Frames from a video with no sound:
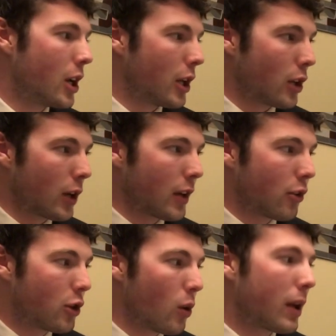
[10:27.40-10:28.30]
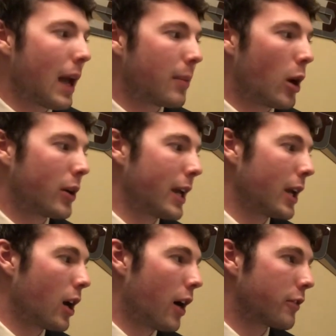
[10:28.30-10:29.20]
You look at this Duke game though,
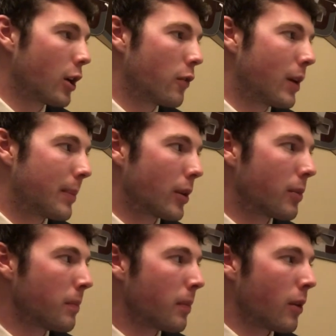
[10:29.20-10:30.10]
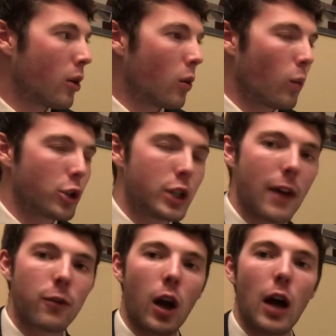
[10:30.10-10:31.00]
kicking off November. What
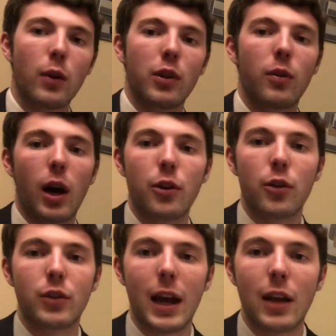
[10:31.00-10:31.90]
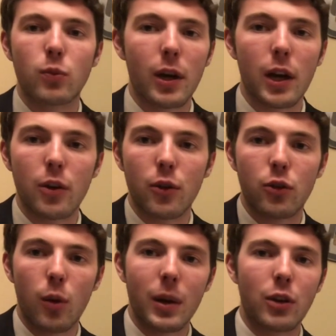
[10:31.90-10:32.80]
Geoff Collins understands, what he
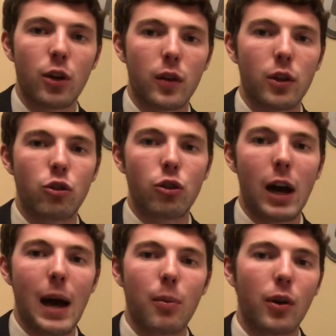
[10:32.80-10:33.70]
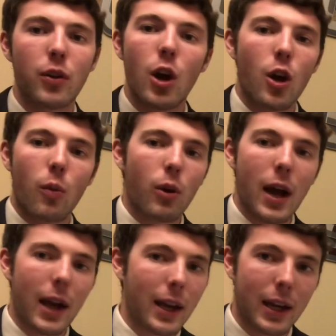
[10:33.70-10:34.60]
understood when he took this job was we're
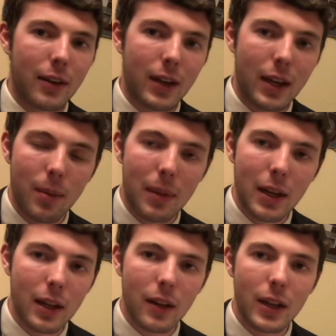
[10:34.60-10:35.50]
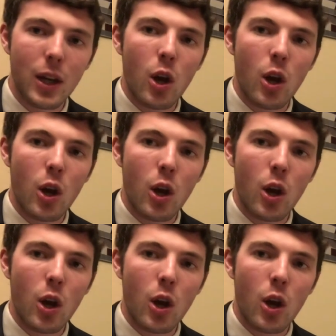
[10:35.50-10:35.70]
not going to contend immediately.